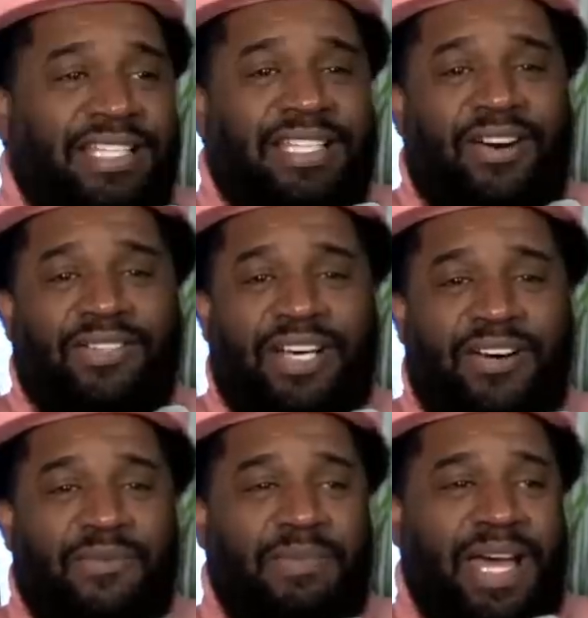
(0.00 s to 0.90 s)

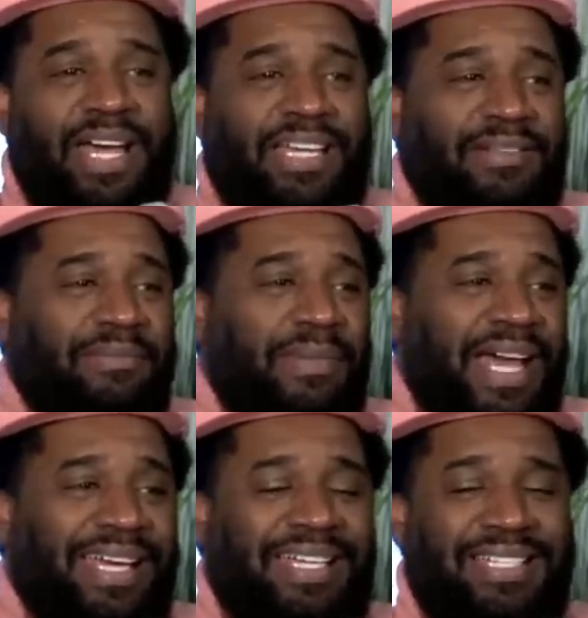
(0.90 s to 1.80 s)
Laylaw, Go Mac,
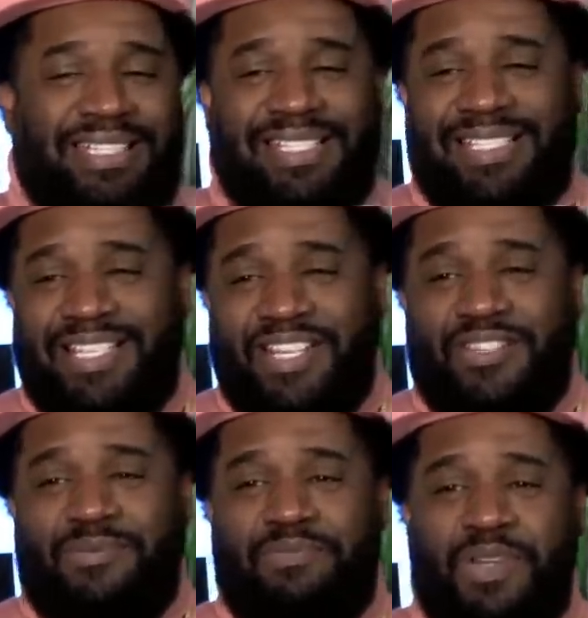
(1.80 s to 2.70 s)
and Macca in
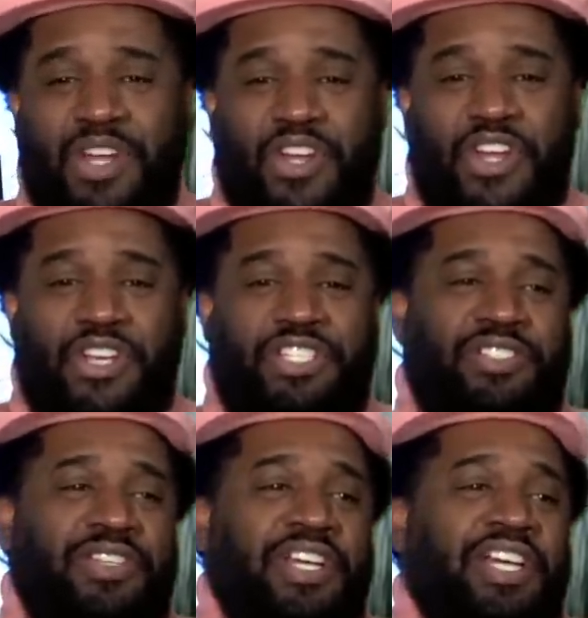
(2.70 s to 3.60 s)
this
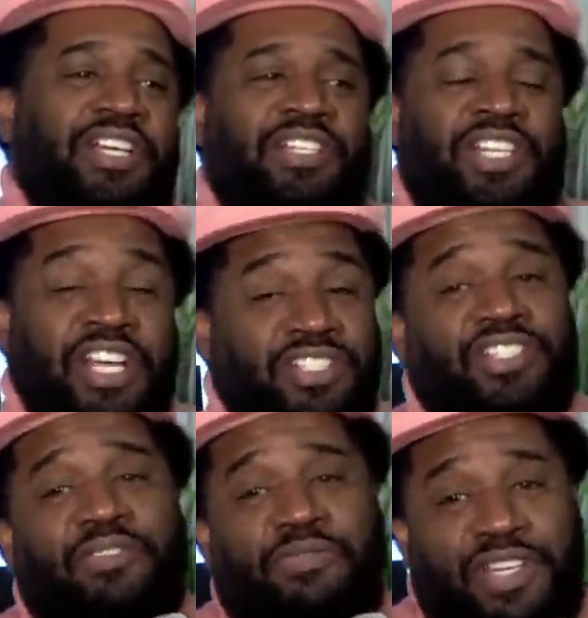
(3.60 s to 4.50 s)
bitch. Yeah.
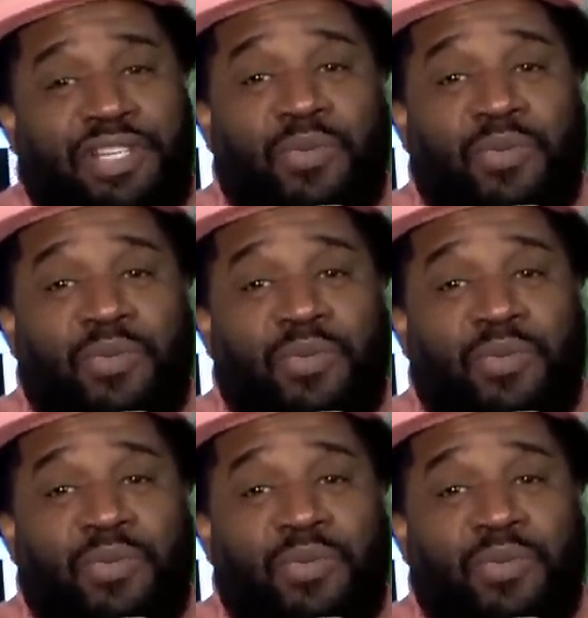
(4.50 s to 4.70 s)
This is the